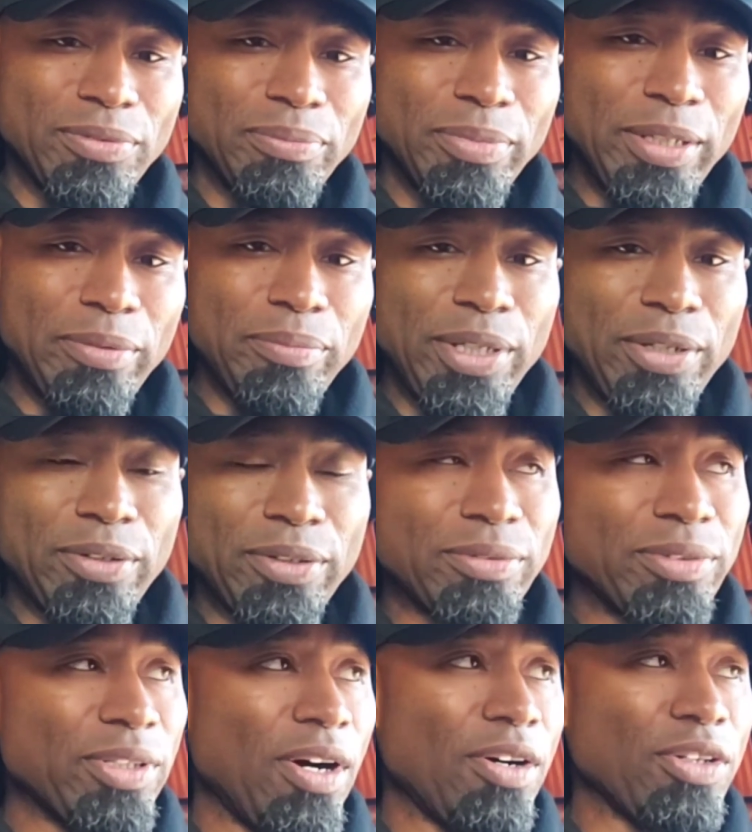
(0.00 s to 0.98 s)
meet me or
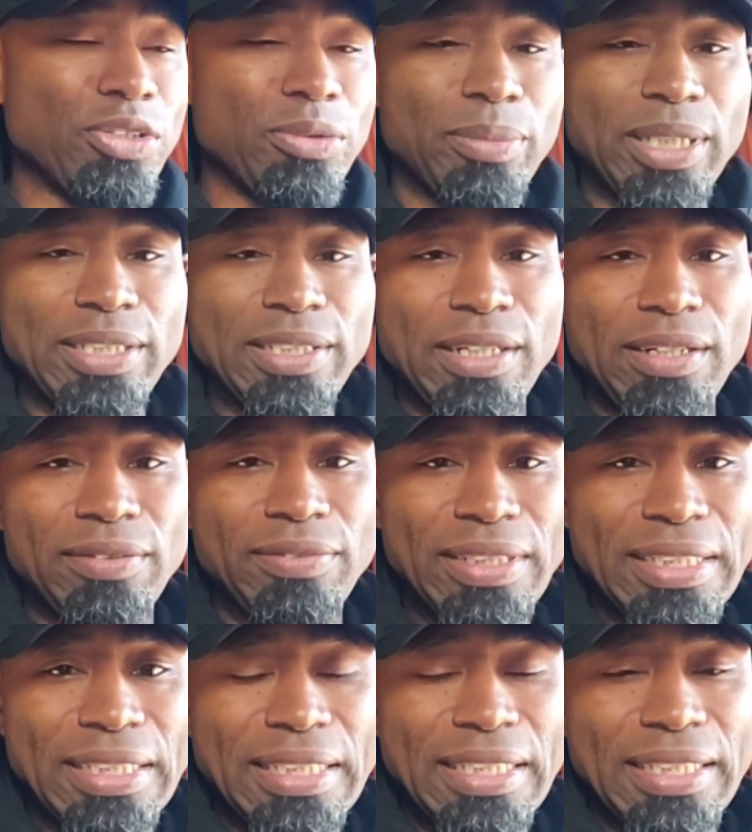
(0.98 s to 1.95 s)
talk to myself
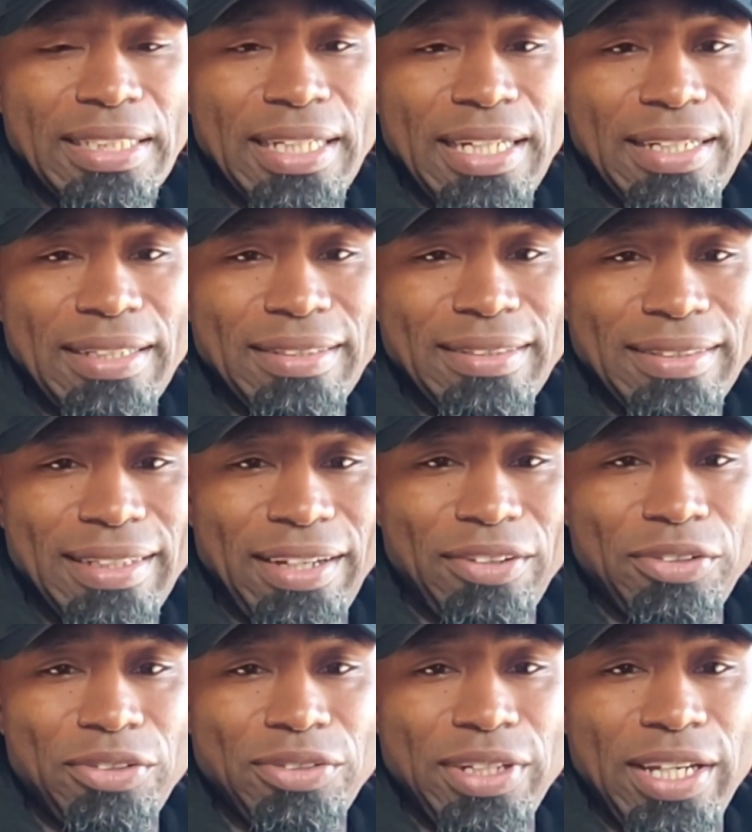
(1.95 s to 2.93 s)
that they
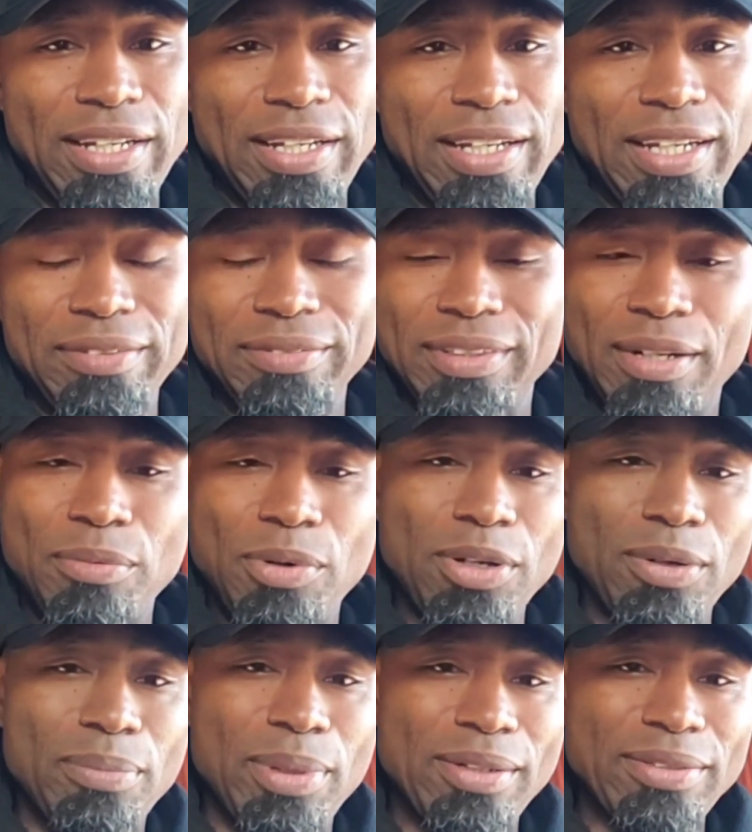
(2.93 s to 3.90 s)
understand that I'm
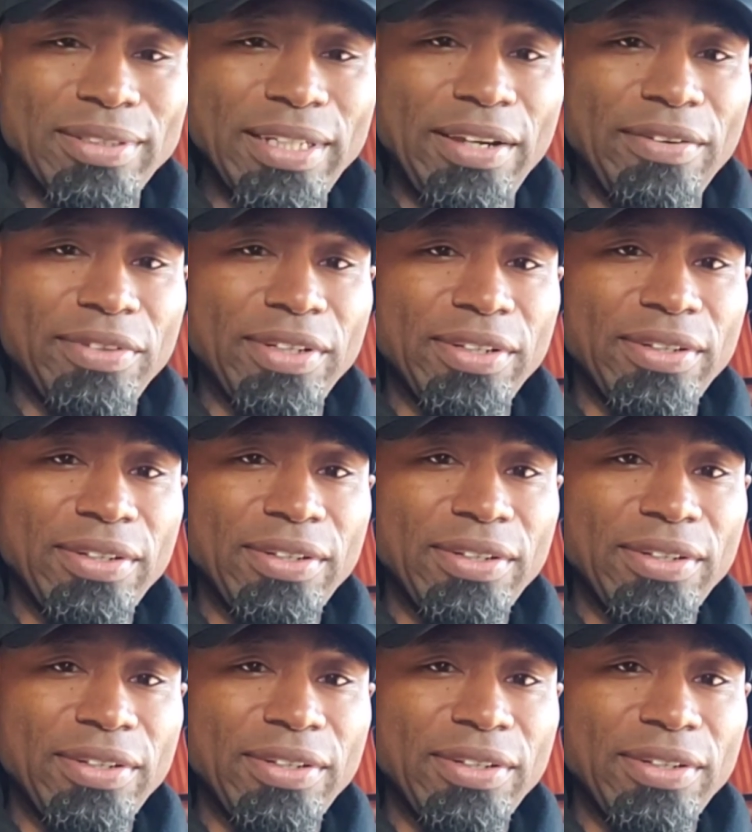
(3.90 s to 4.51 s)
all about safety.